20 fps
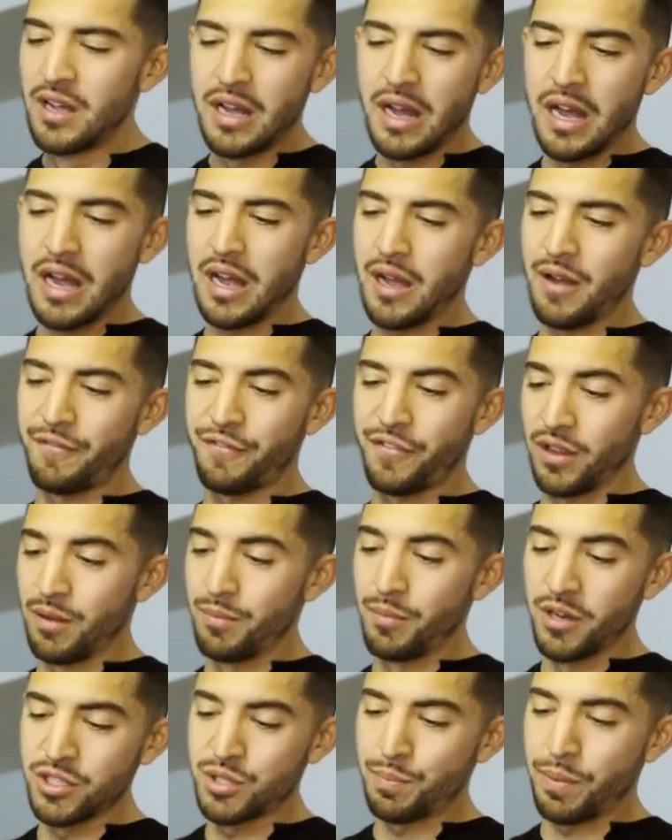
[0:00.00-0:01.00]
Um, for the
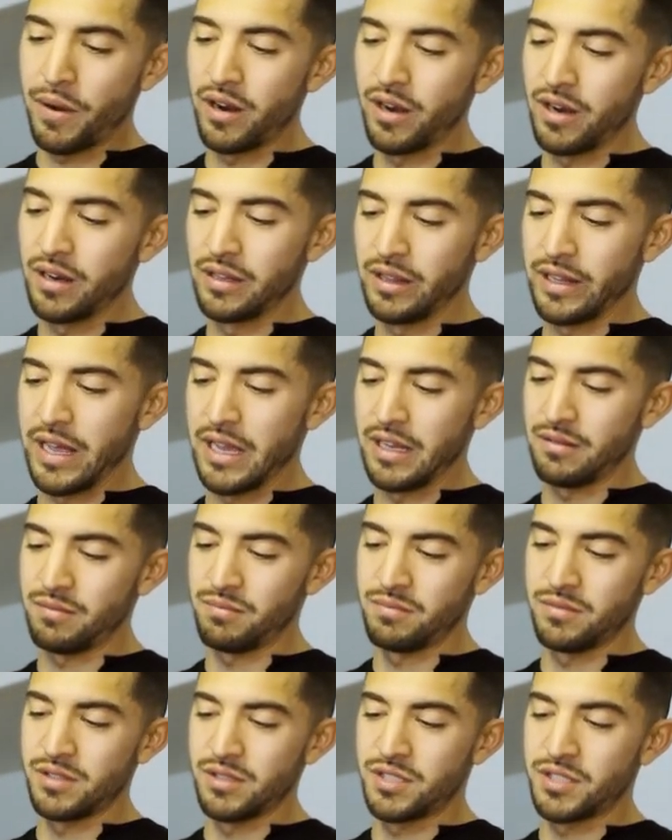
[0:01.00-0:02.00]
most part, like
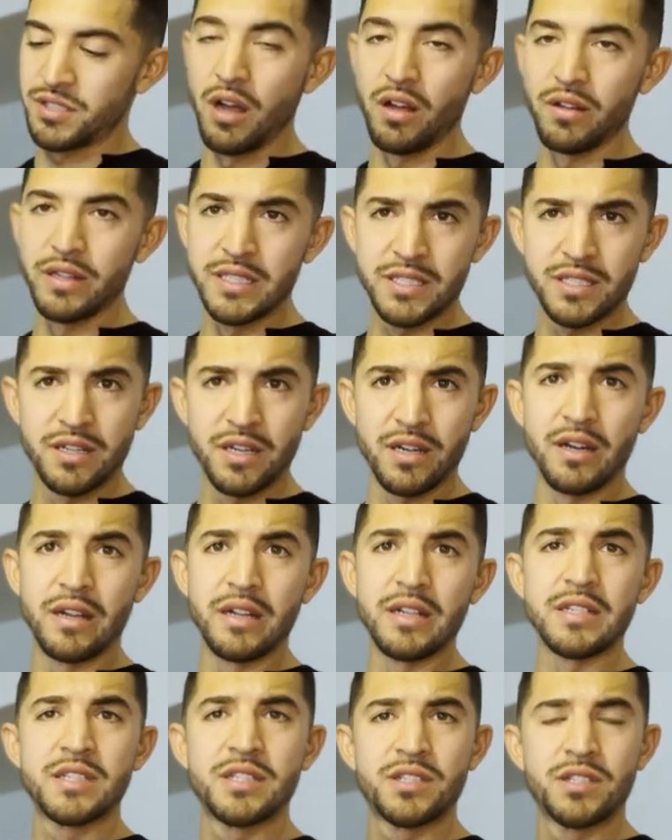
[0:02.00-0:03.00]
salt is good.
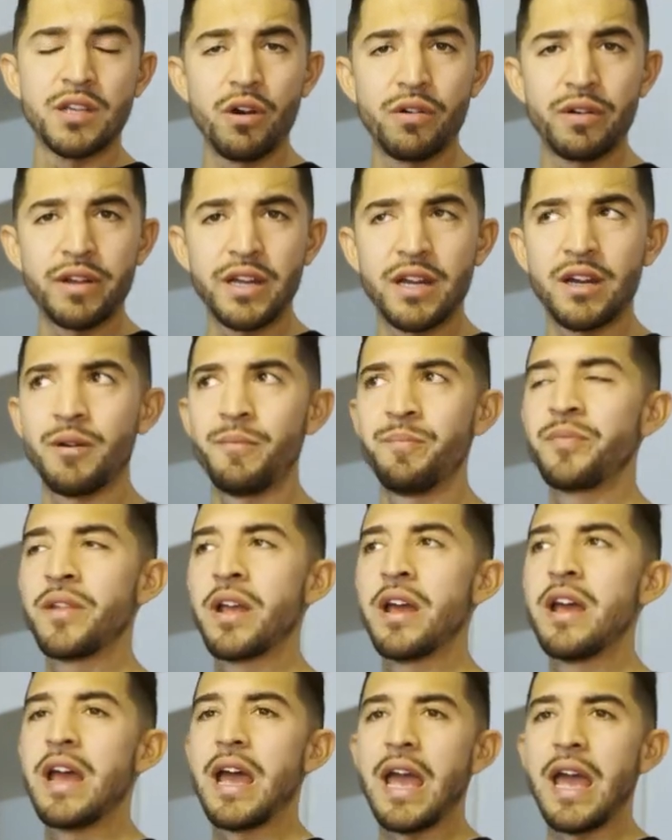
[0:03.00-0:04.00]
It's sodium,
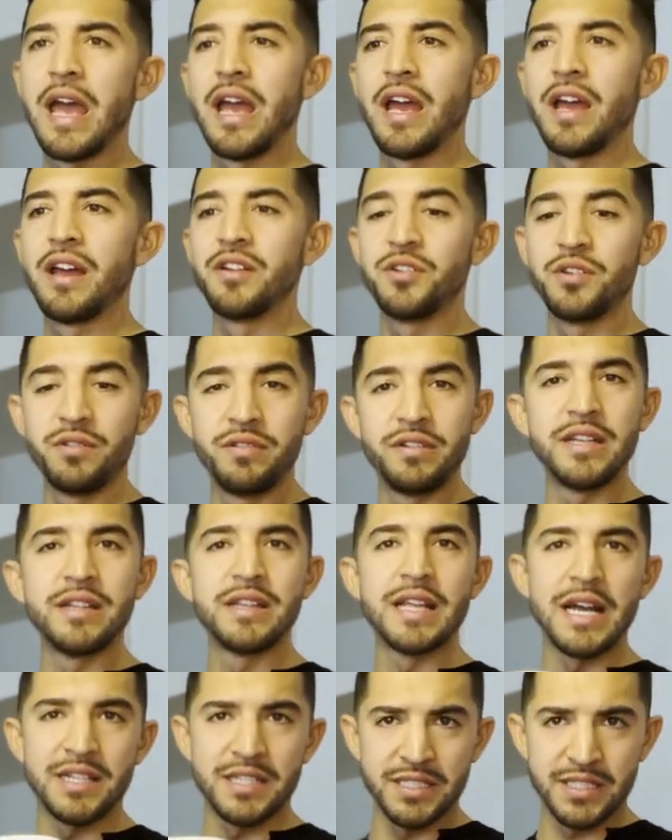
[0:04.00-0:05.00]
and you need
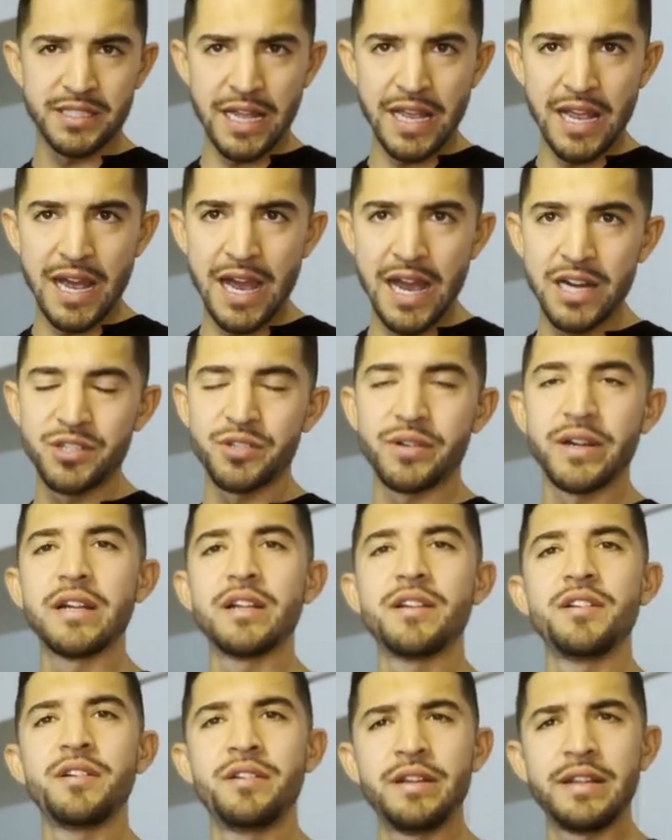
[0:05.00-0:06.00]
that to stay
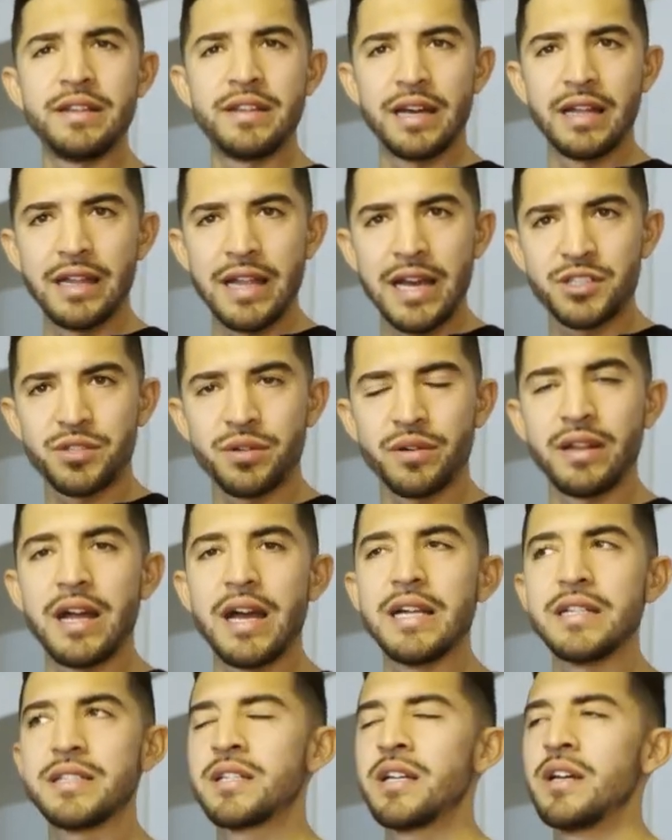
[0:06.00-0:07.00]
hydrated. You need the
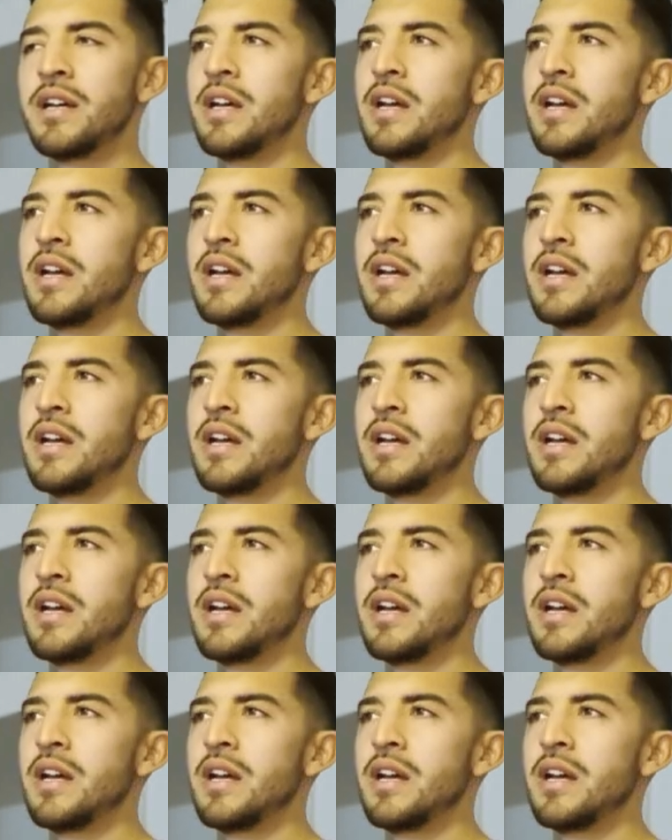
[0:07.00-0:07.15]
electrolytes.